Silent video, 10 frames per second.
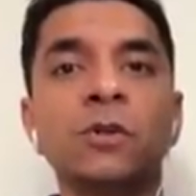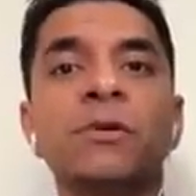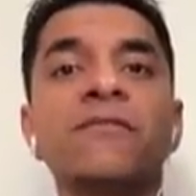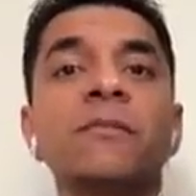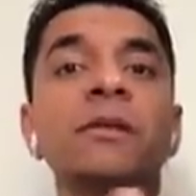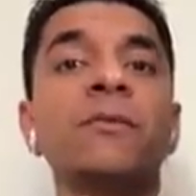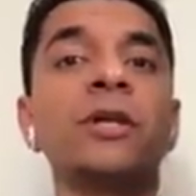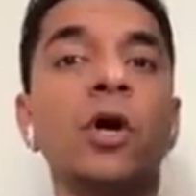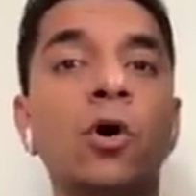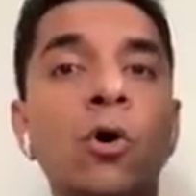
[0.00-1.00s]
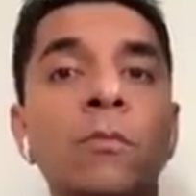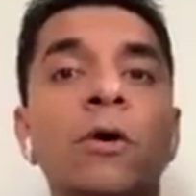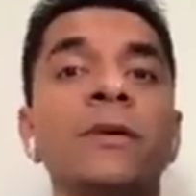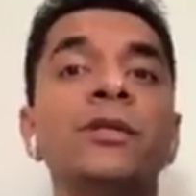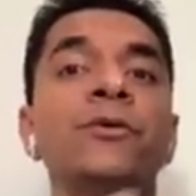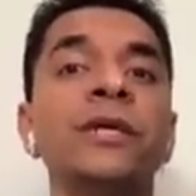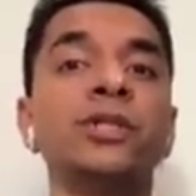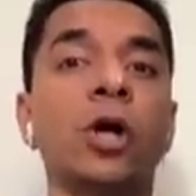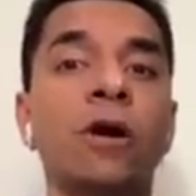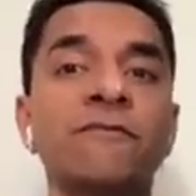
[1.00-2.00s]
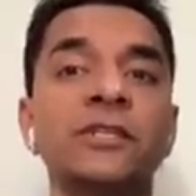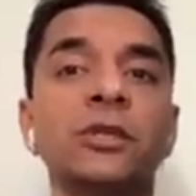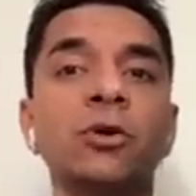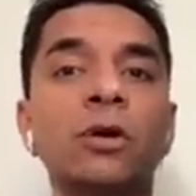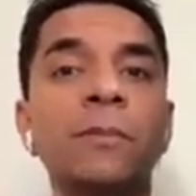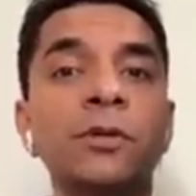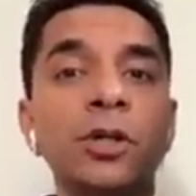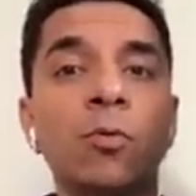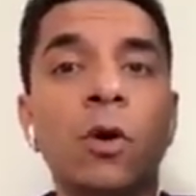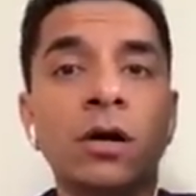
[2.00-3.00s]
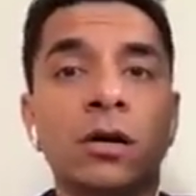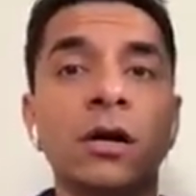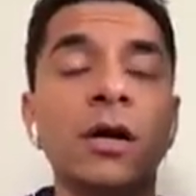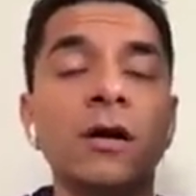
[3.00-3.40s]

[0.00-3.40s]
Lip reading: So preferably when you're home or when you reach office, load up on your water.